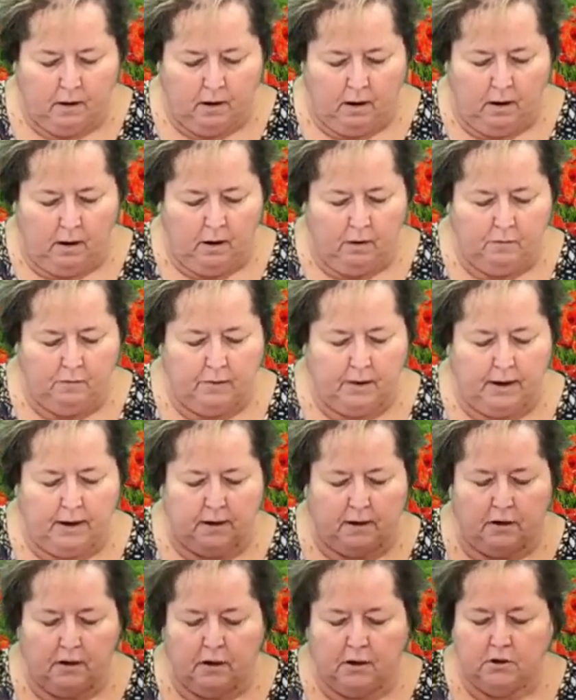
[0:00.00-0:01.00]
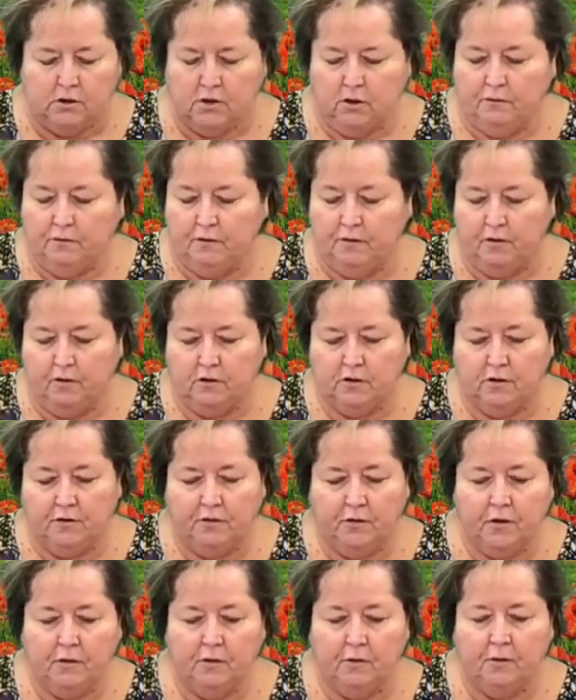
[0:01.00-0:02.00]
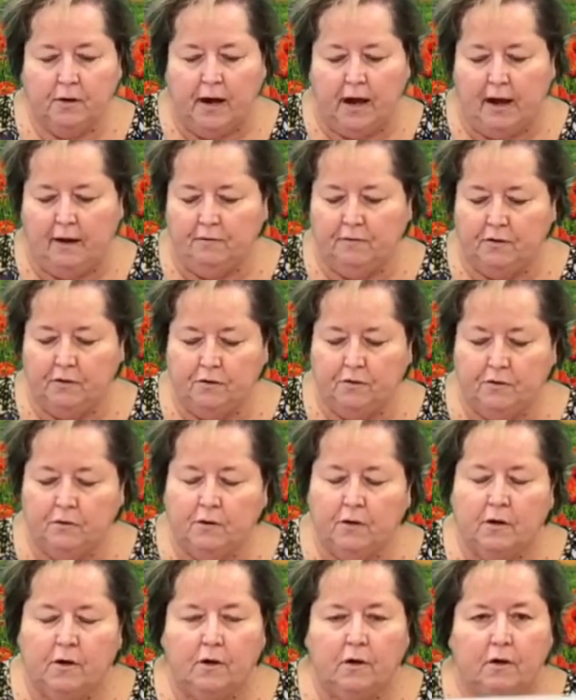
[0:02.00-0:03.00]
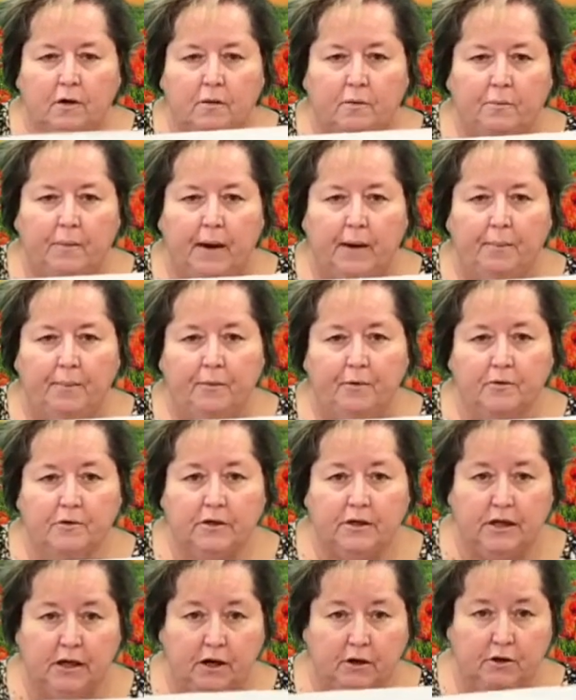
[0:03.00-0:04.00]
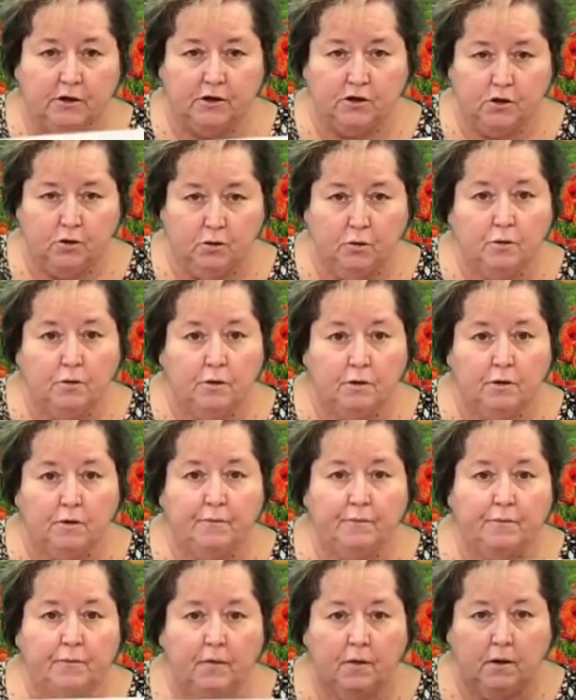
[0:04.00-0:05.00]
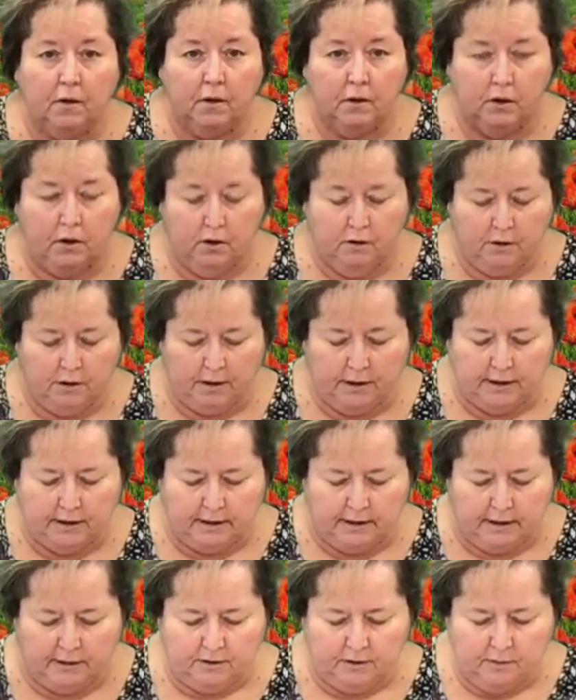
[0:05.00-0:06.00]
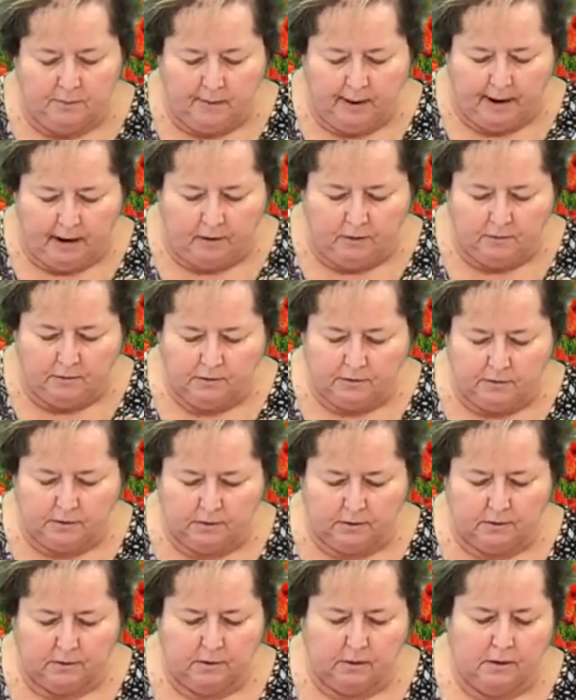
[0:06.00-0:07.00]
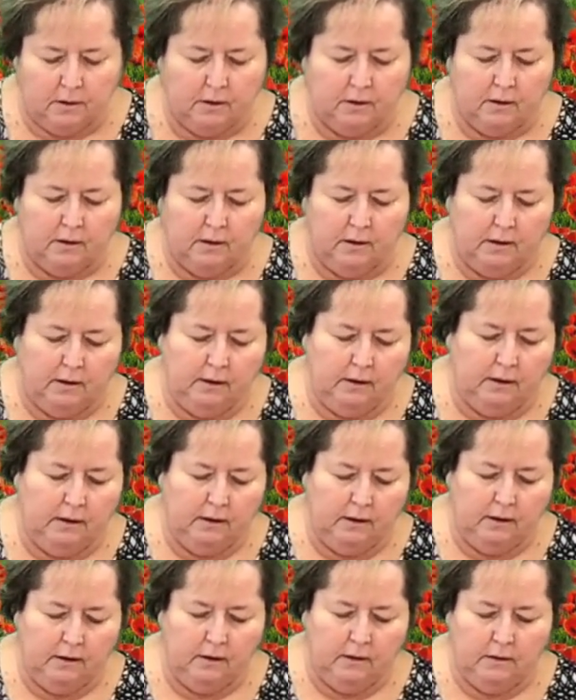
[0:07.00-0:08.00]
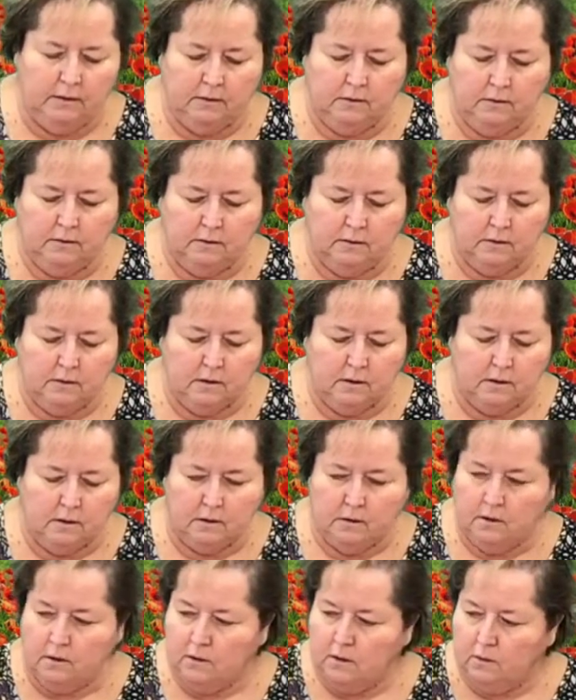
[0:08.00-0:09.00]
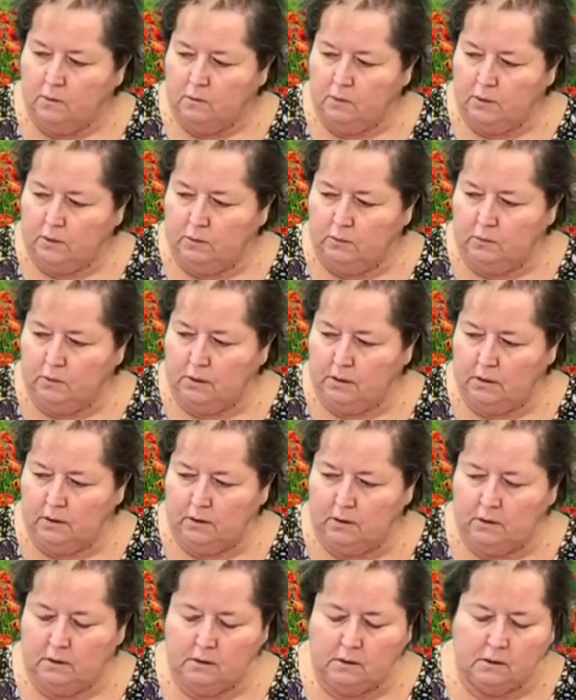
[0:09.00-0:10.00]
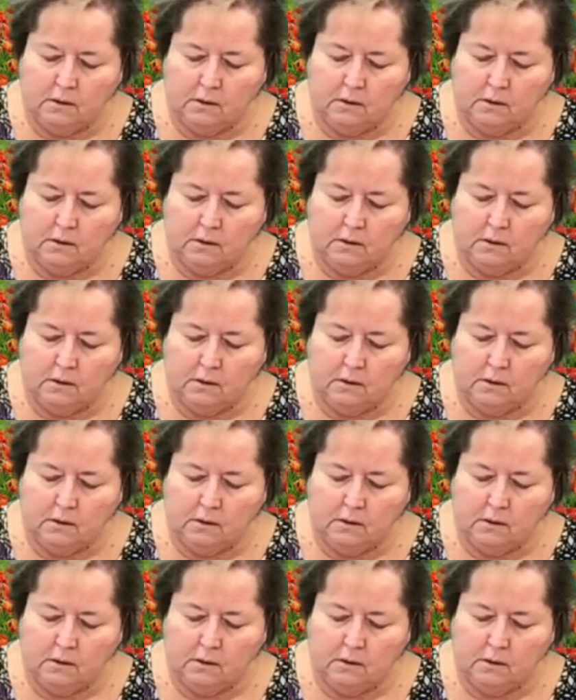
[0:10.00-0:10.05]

All right, so for those of you who have your papers here at school, you're going to cut them out, and we will